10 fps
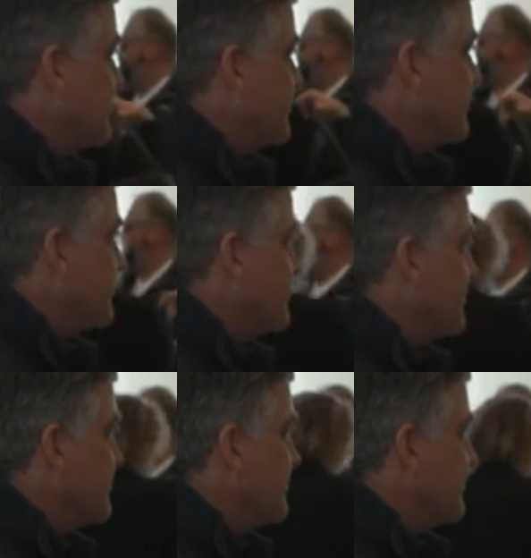
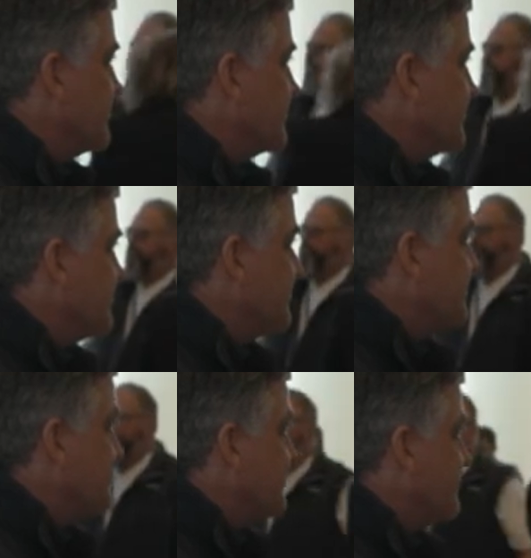
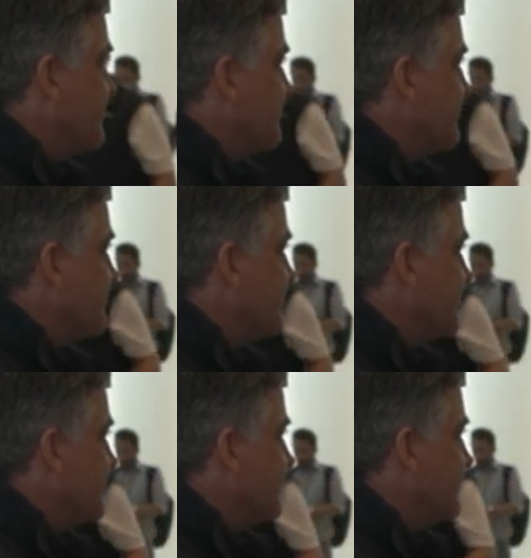
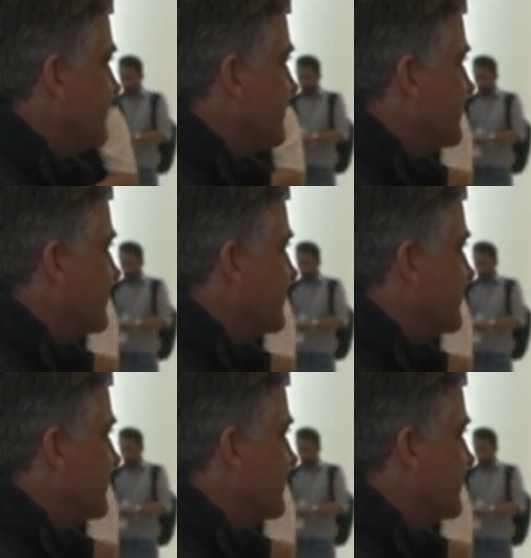(not speaking)